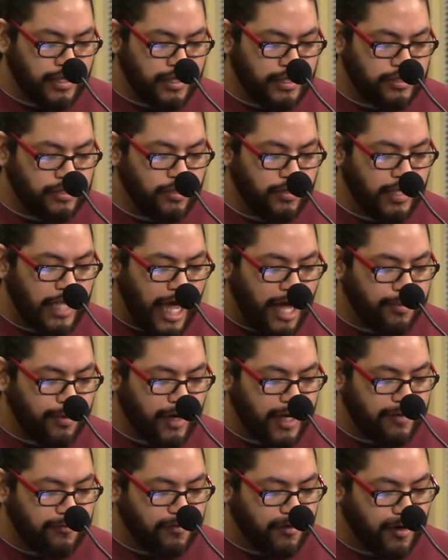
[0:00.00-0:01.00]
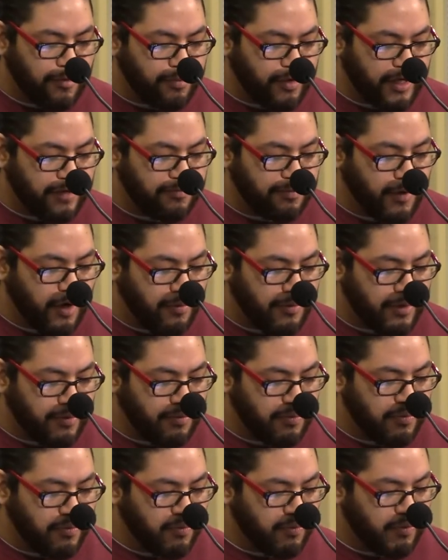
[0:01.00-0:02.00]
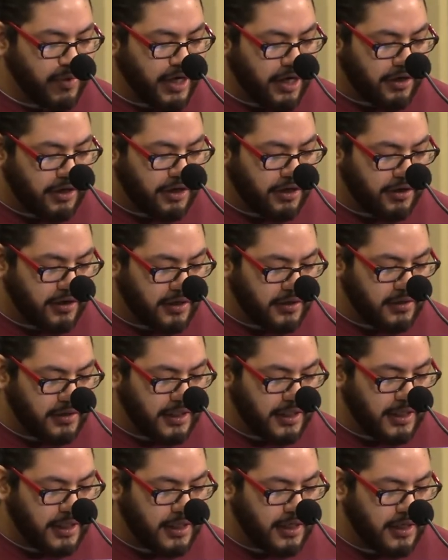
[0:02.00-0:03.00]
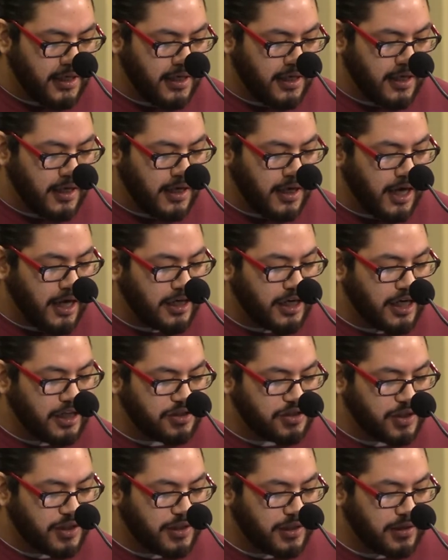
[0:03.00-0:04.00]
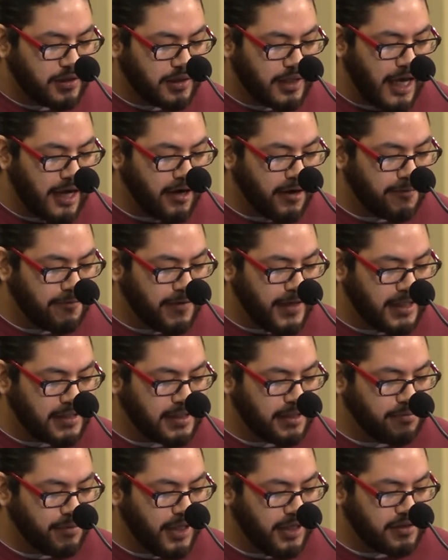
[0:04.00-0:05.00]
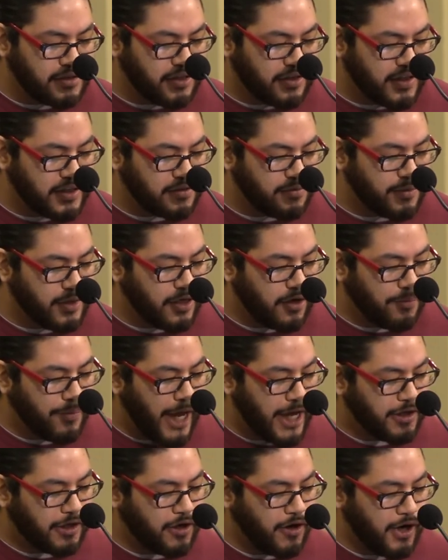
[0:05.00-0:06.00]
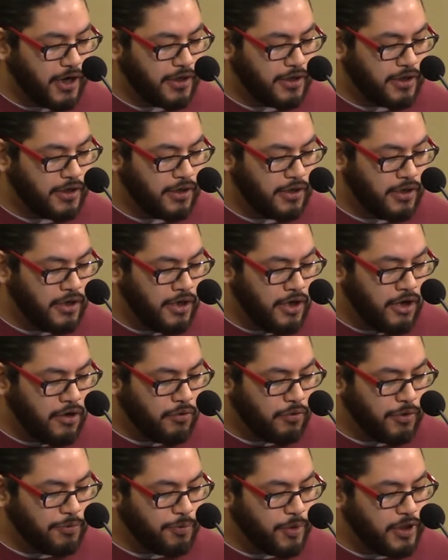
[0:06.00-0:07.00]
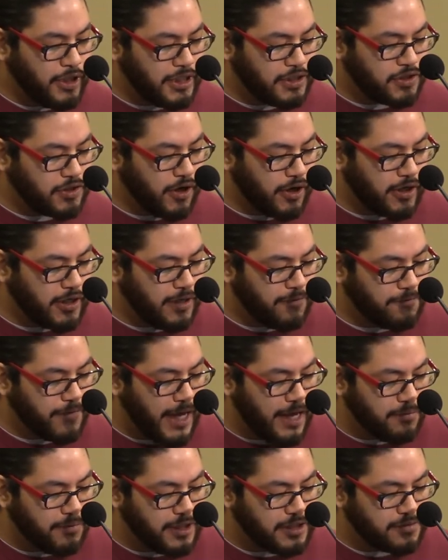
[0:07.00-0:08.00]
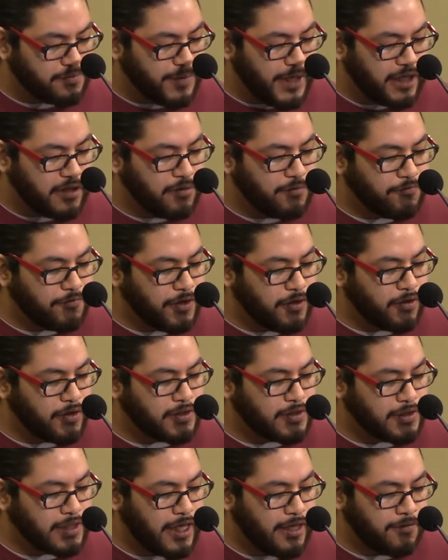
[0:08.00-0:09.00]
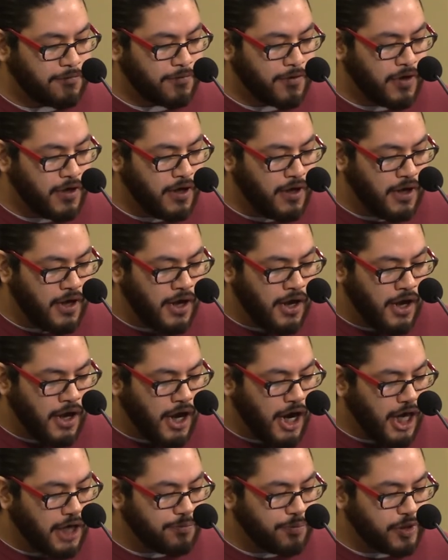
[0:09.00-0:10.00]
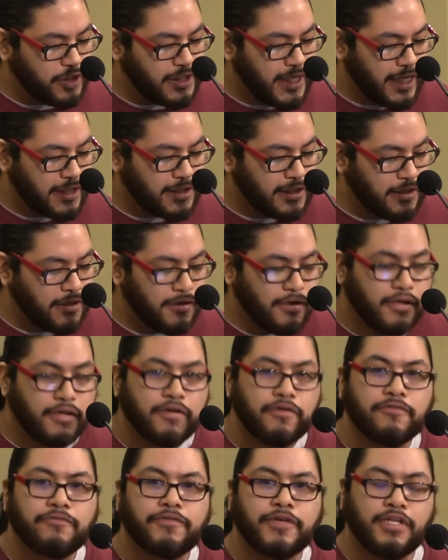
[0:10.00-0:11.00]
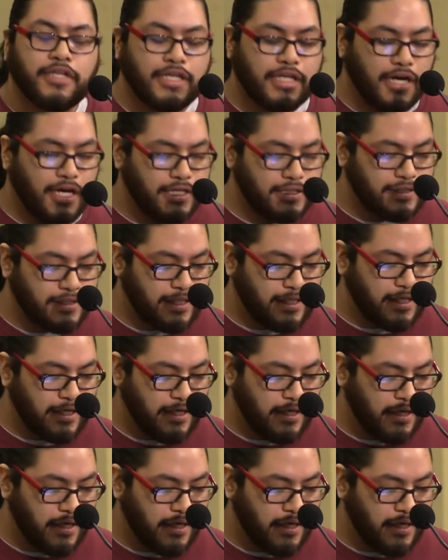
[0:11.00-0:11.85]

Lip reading: To elaborate for a brief moment, we are currently a country that are facing militarism in our backyard, with police targeting families, making them feel unsafe, unprotected, feeling hunted,